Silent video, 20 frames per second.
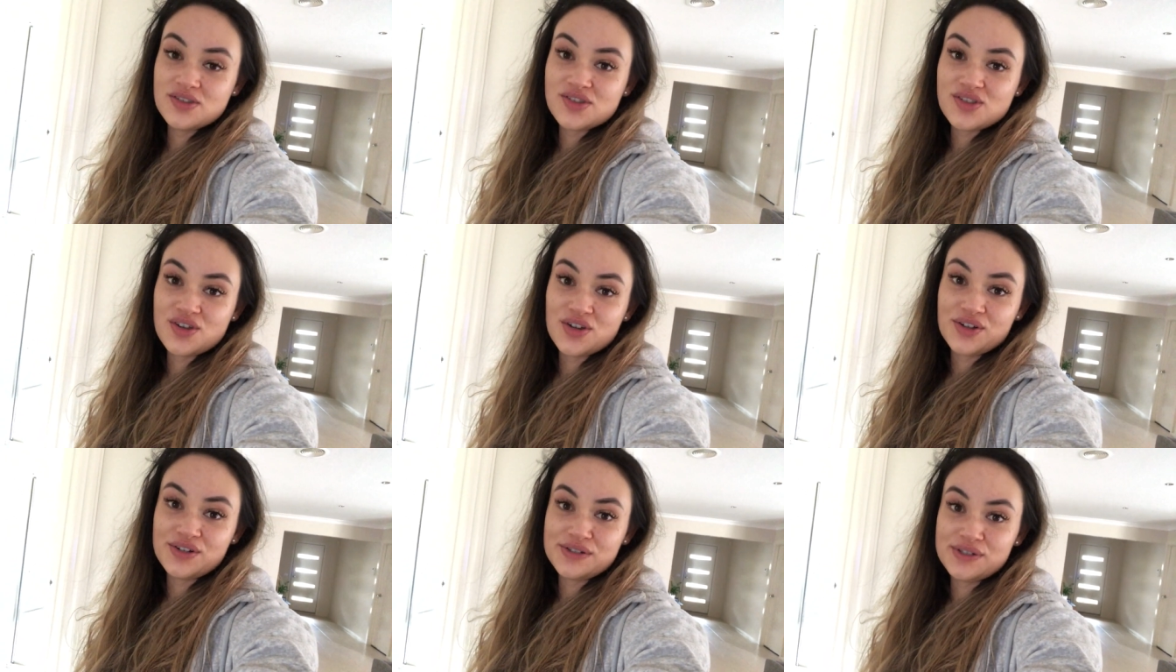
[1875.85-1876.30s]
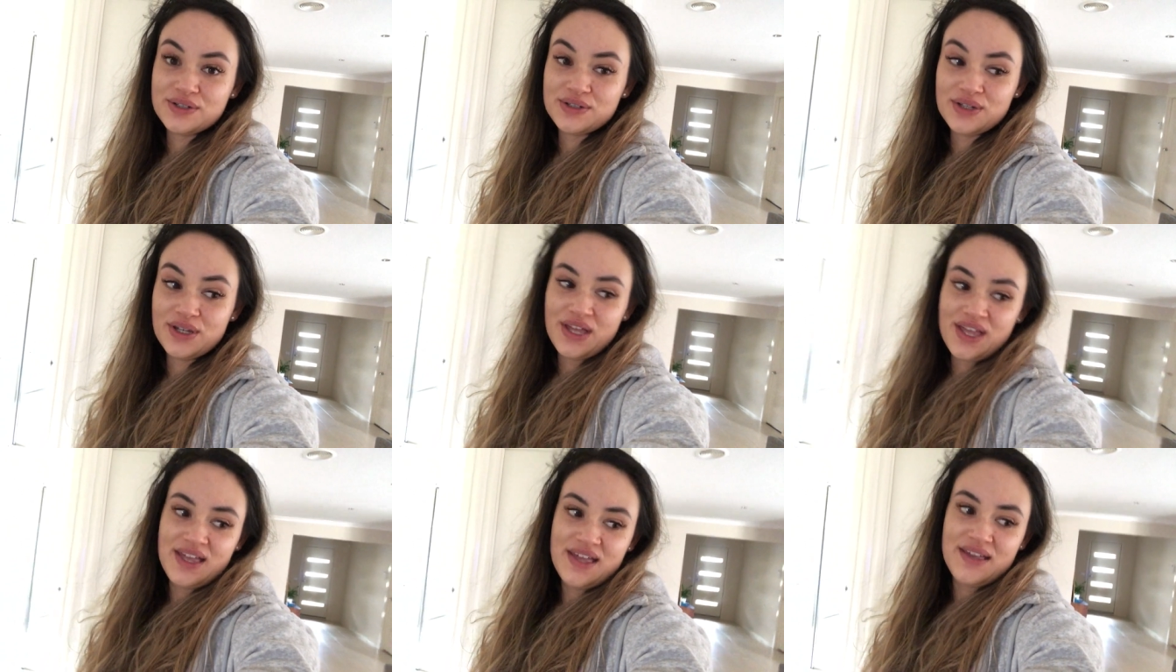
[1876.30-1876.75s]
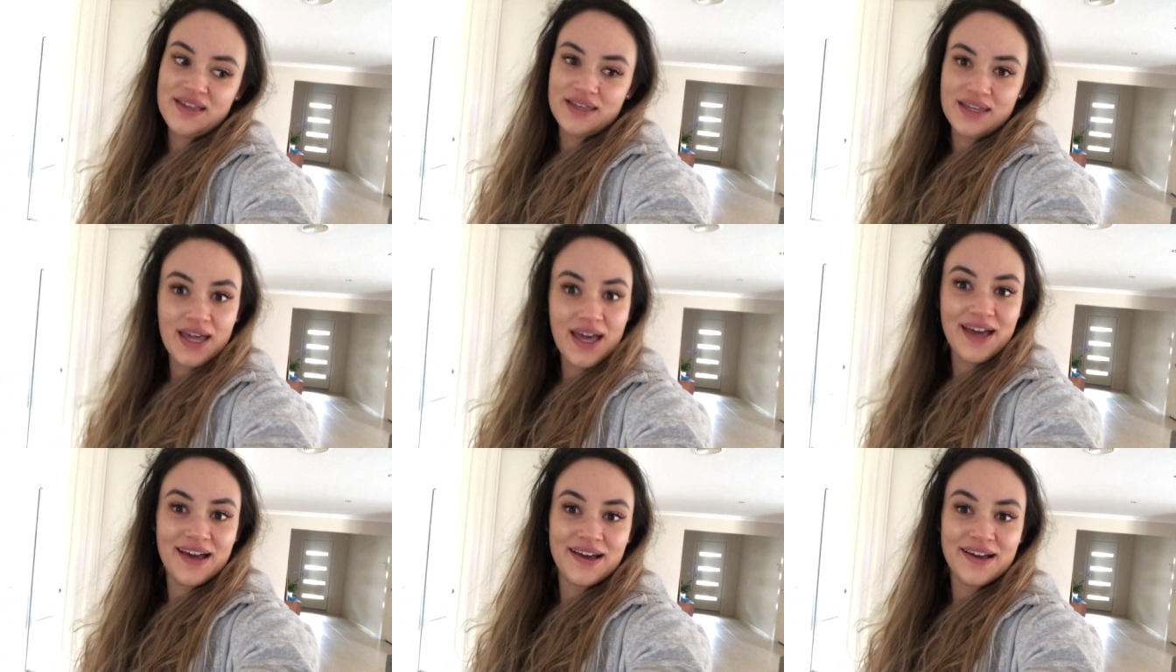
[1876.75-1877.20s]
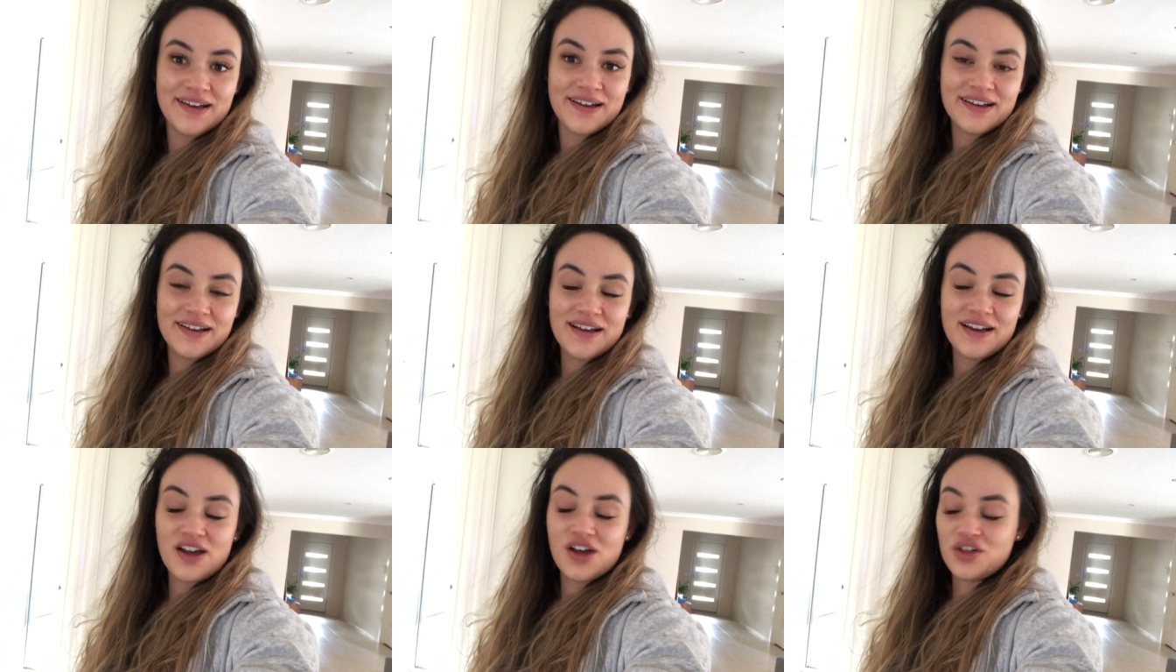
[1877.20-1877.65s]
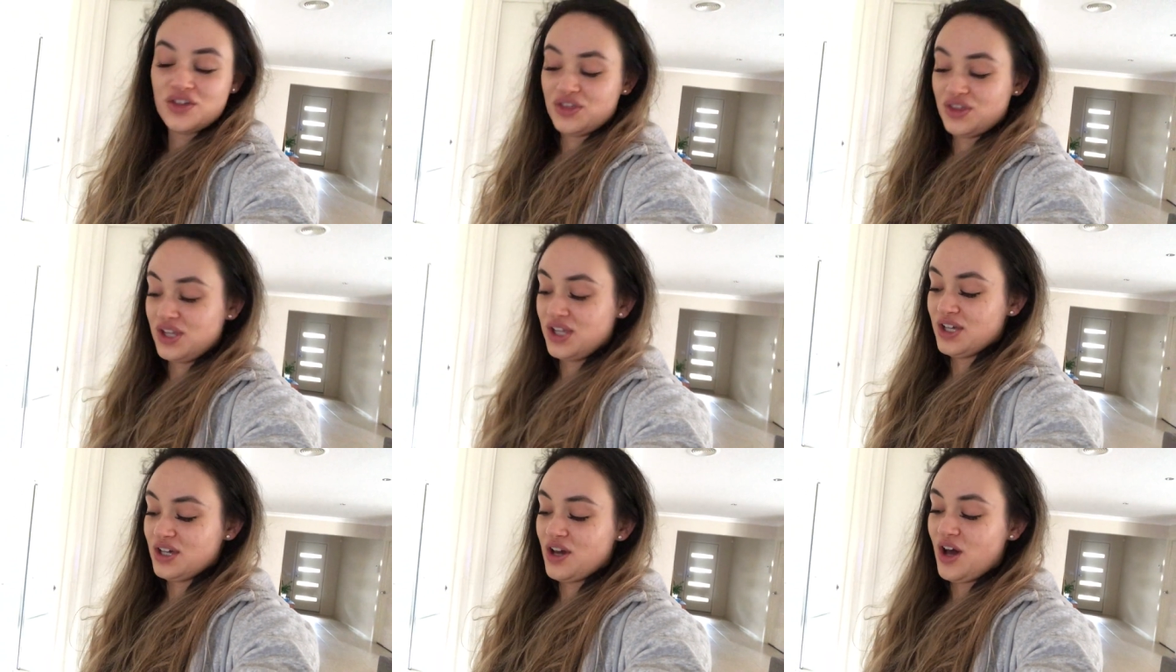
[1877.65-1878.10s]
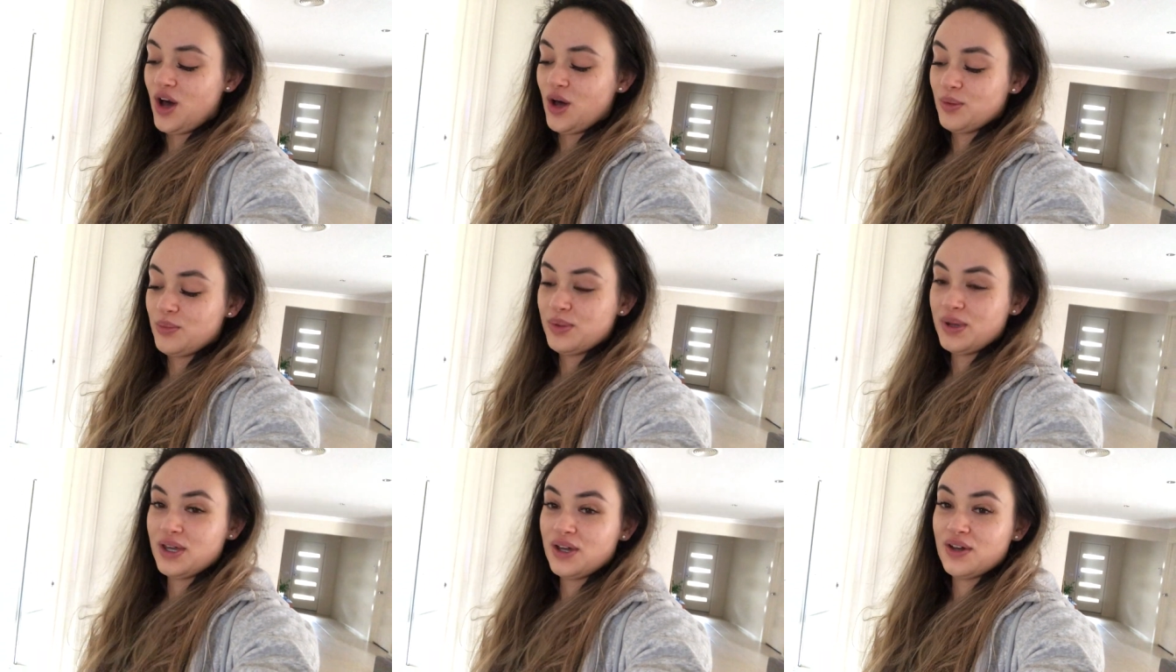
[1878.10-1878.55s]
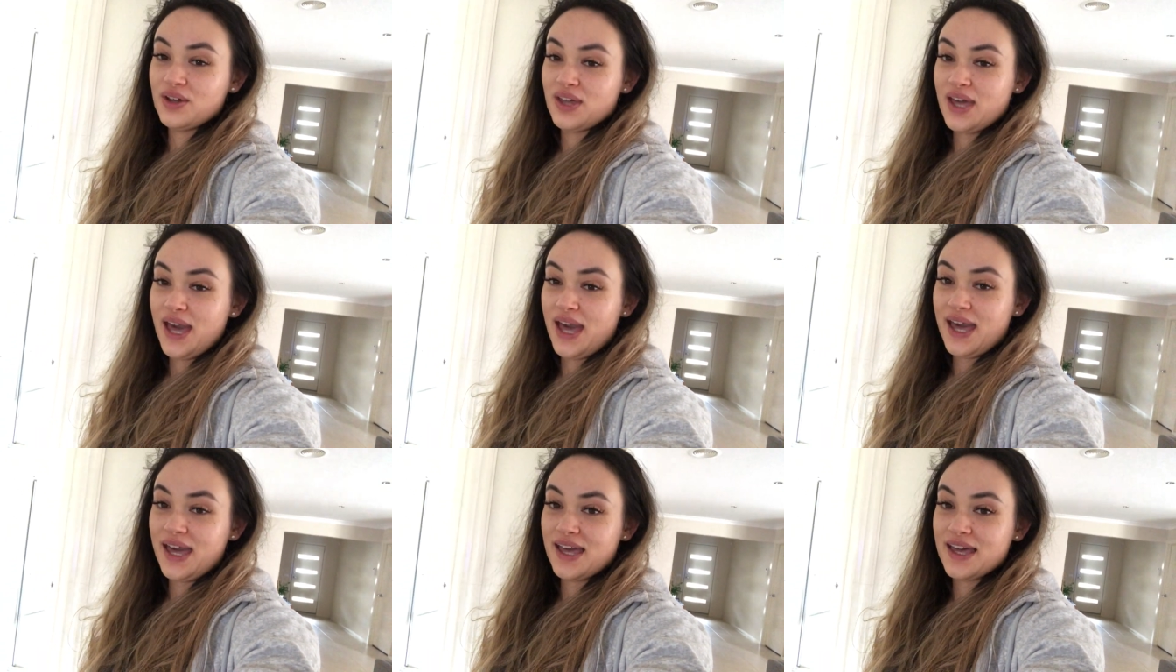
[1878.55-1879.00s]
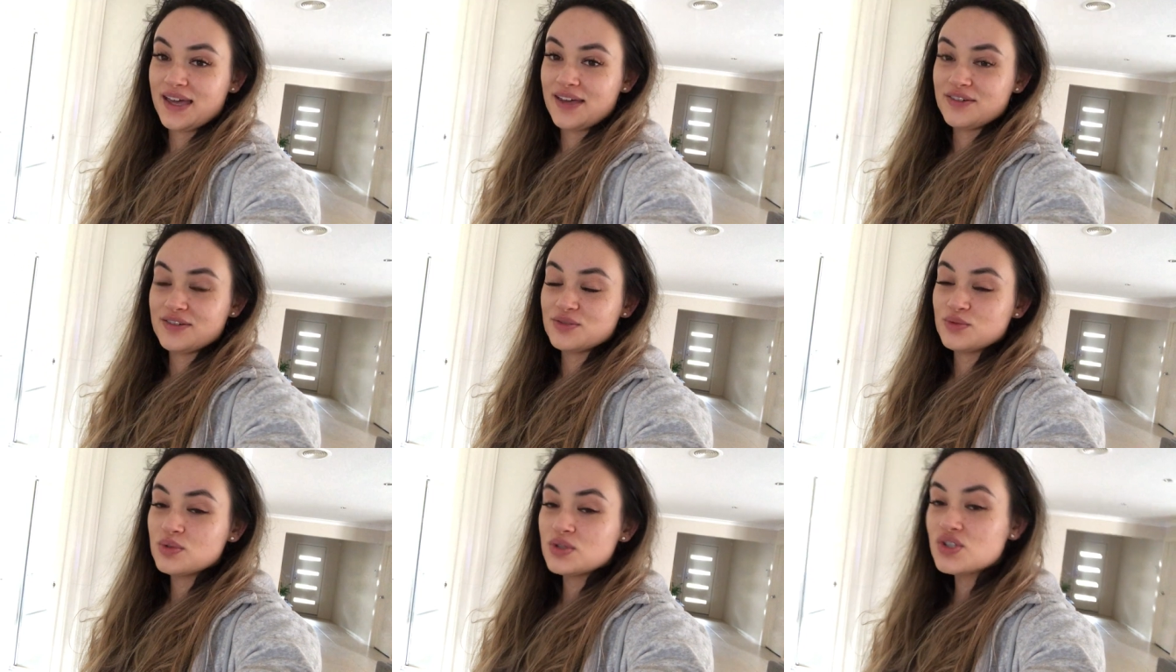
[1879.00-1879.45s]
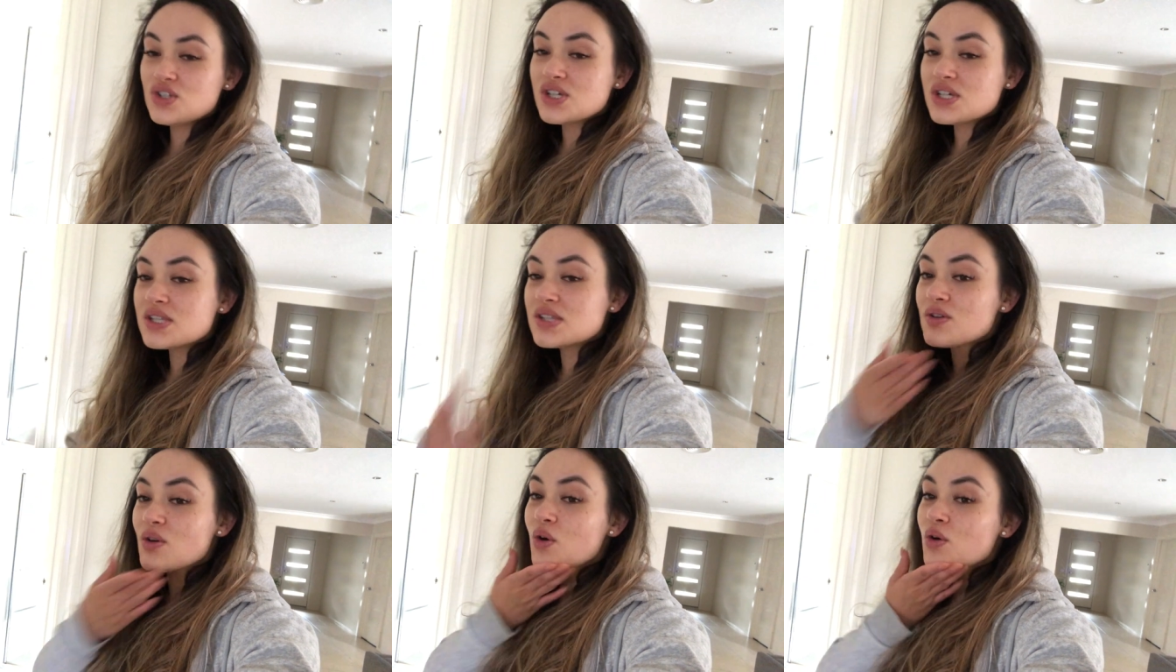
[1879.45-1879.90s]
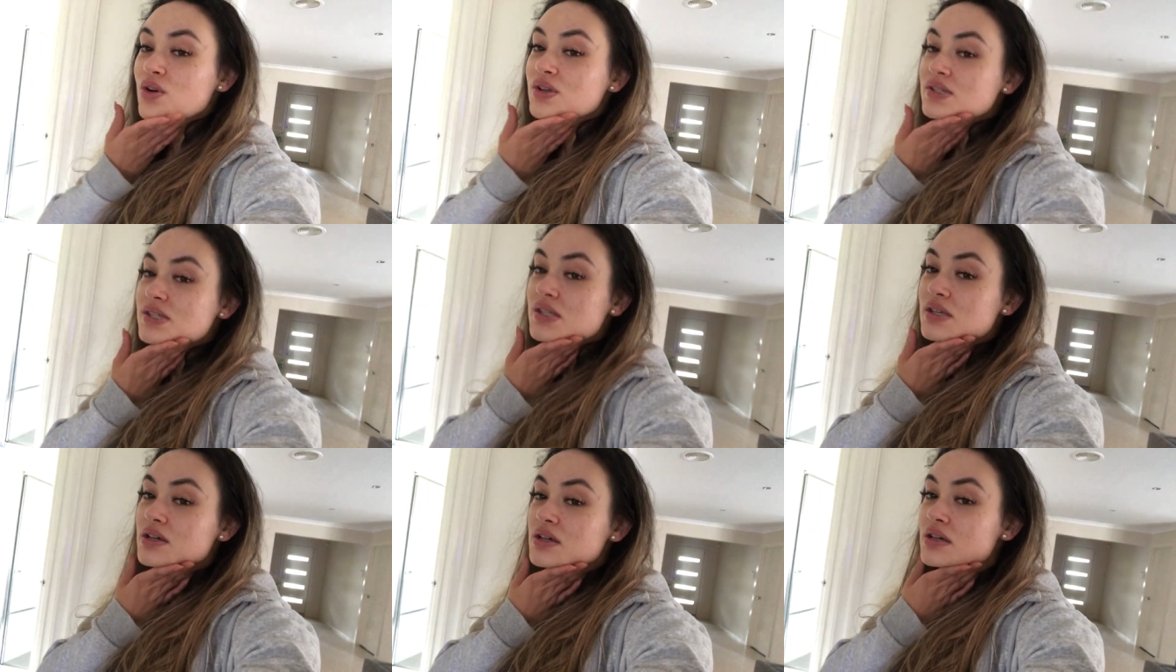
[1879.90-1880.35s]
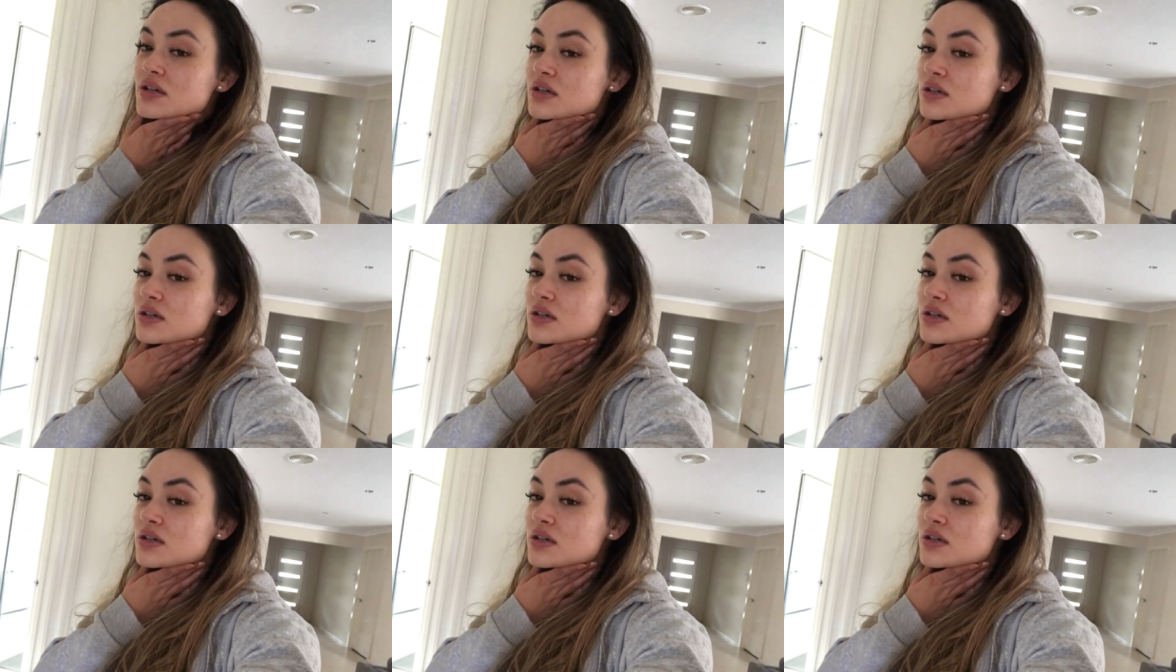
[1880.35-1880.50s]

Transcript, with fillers: So, yeah, I think I'll be okay, which is awesome.